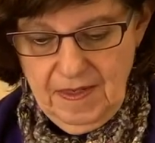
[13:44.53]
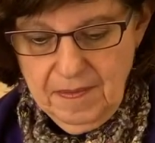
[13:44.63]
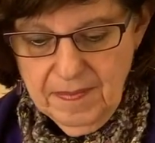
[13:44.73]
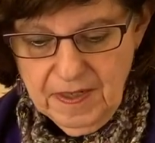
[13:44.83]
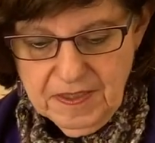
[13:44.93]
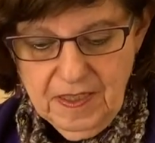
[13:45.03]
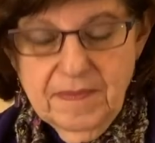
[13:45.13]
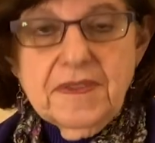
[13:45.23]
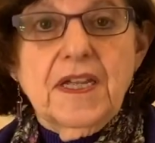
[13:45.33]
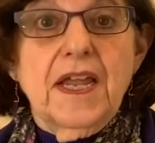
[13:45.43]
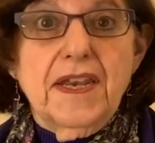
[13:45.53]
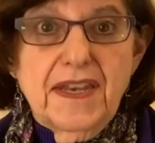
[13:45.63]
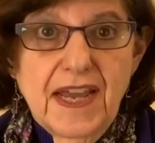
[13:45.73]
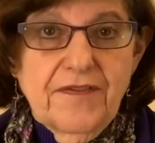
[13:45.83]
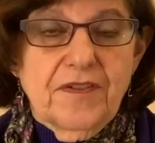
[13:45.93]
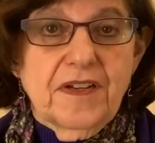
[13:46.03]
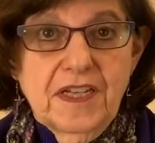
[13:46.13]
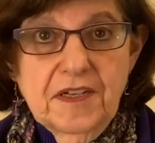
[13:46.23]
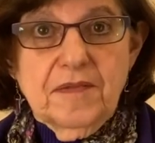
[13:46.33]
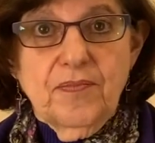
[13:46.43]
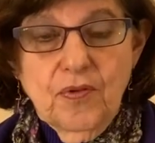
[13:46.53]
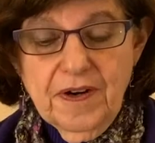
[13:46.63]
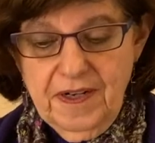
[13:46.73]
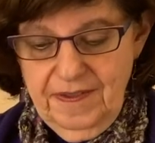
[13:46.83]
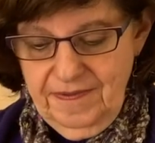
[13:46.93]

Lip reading: Muslims never eat pork.